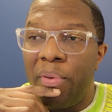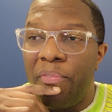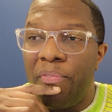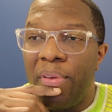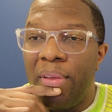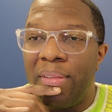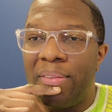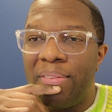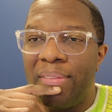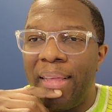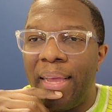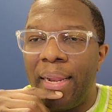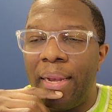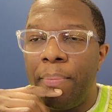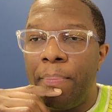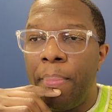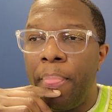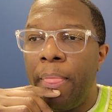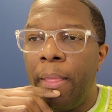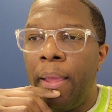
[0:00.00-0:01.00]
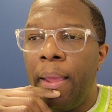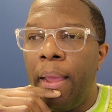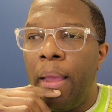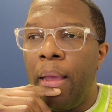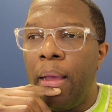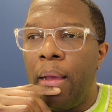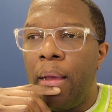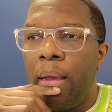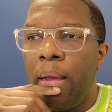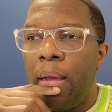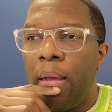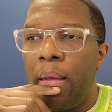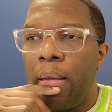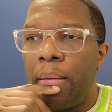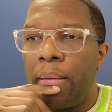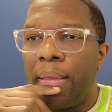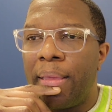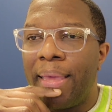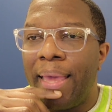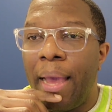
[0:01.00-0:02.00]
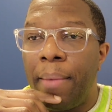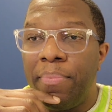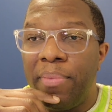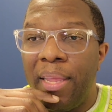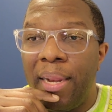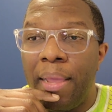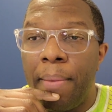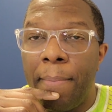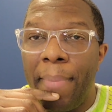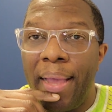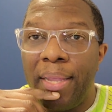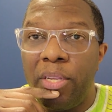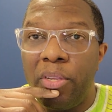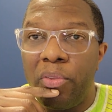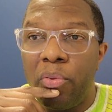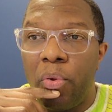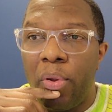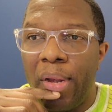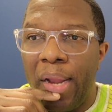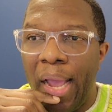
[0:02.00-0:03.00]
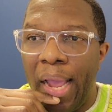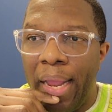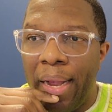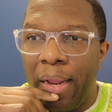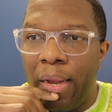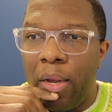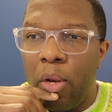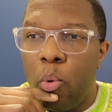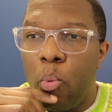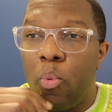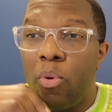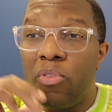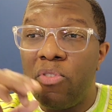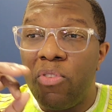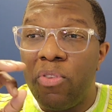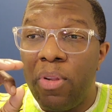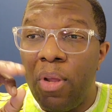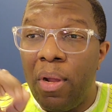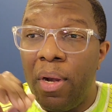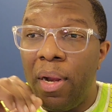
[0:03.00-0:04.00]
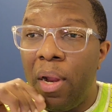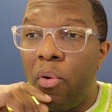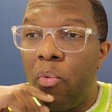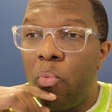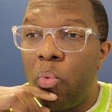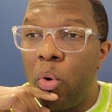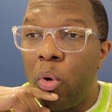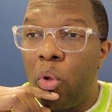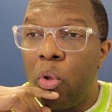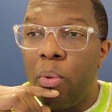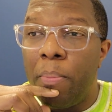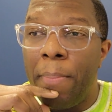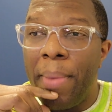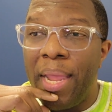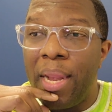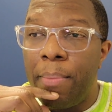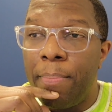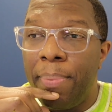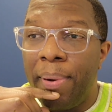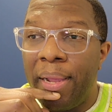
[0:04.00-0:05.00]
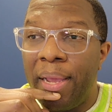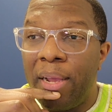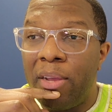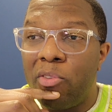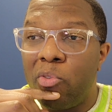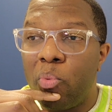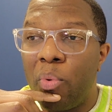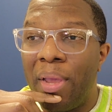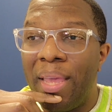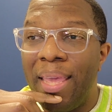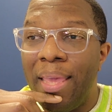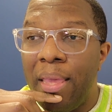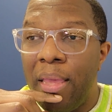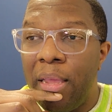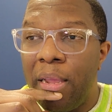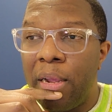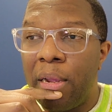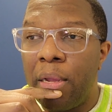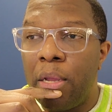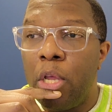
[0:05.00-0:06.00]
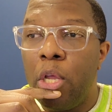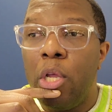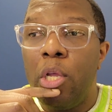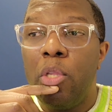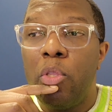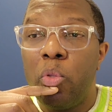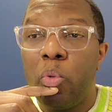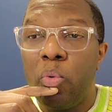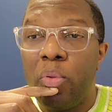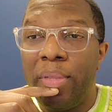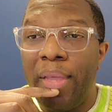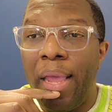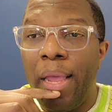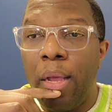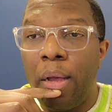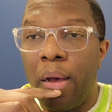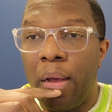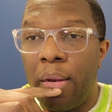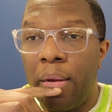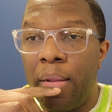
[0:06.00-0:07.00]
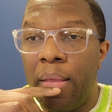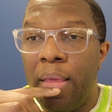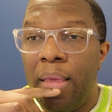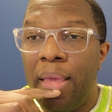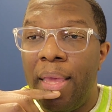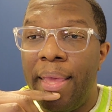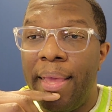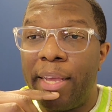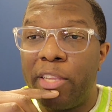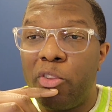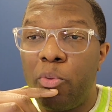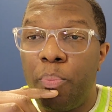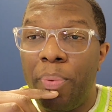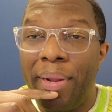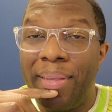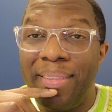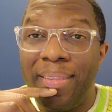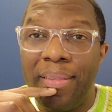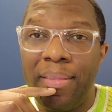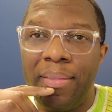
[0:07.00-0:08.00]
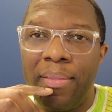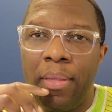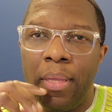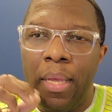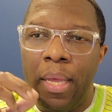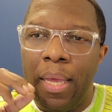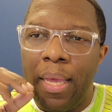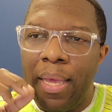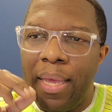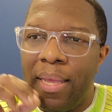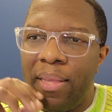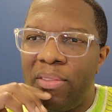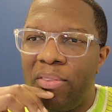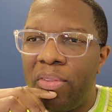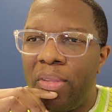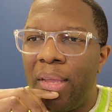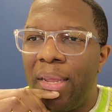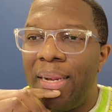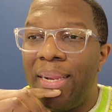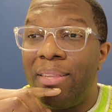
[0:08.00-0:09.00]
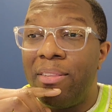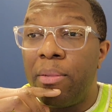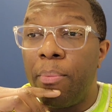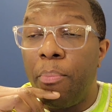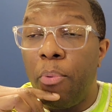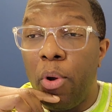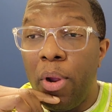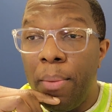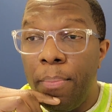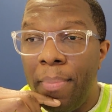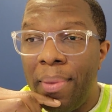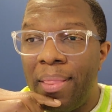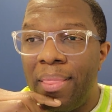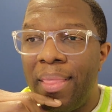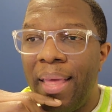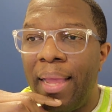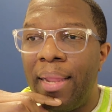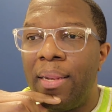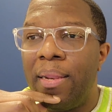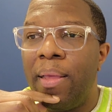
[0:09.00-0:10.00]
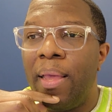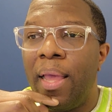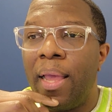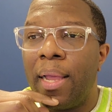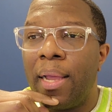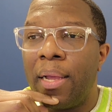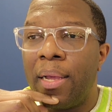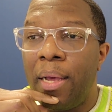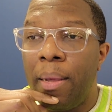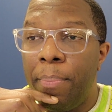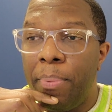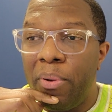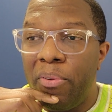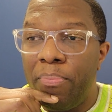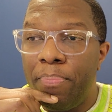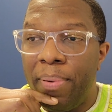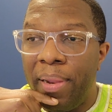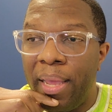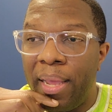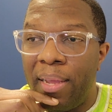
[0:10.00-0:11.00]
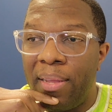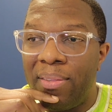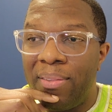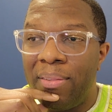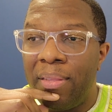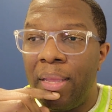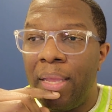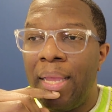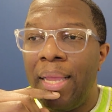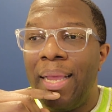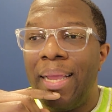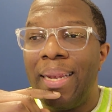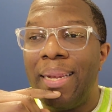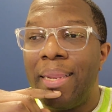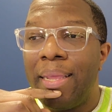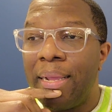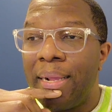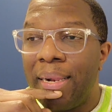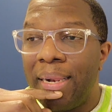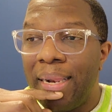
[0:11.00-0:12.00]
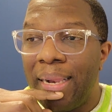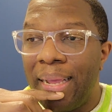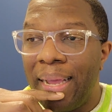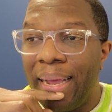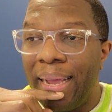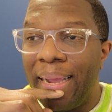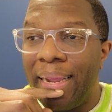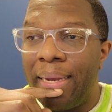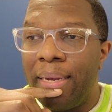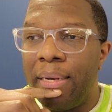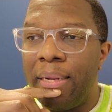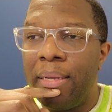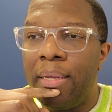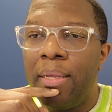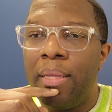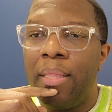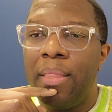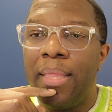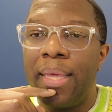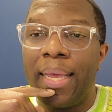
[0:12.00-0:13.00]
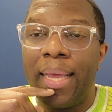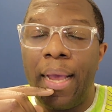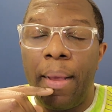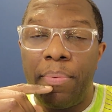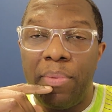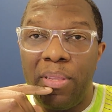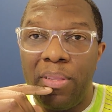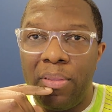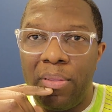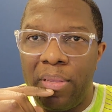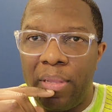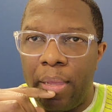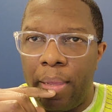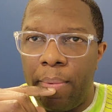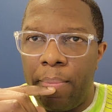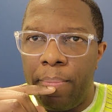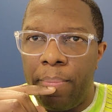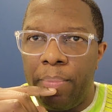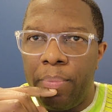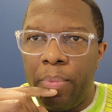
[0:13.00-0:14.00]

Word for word: reveals that uh, captaining Manchester United was not a role many players were eager to take on. He expresses his disappointment that a couple of players declined the captaincy,